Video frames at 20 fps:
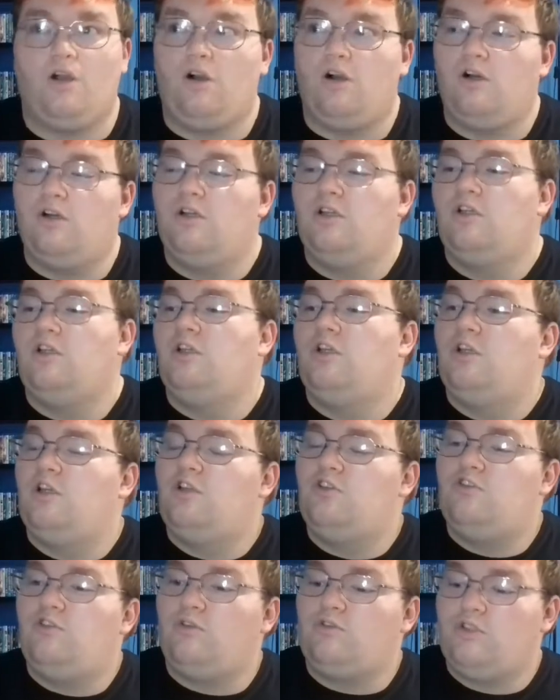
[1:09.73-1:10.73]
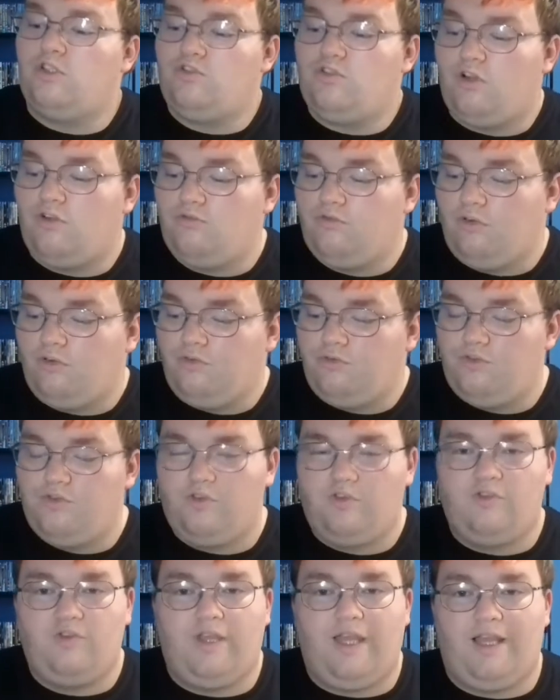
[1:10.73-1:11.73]
hot. So I'm going to try and run through
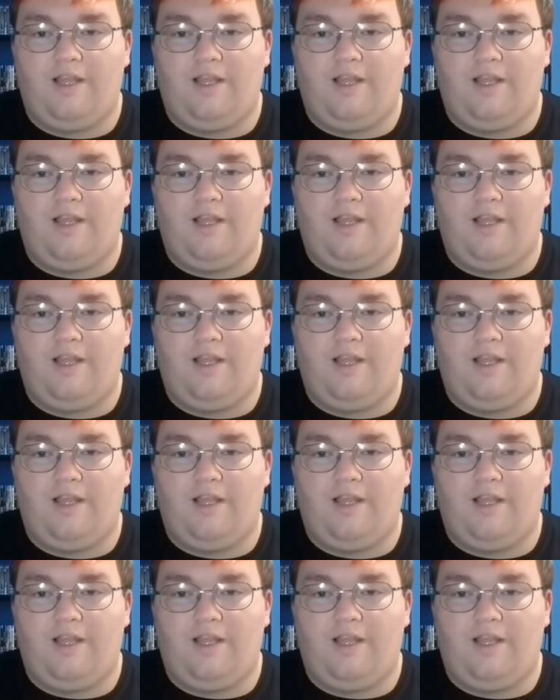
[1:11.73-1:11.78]
the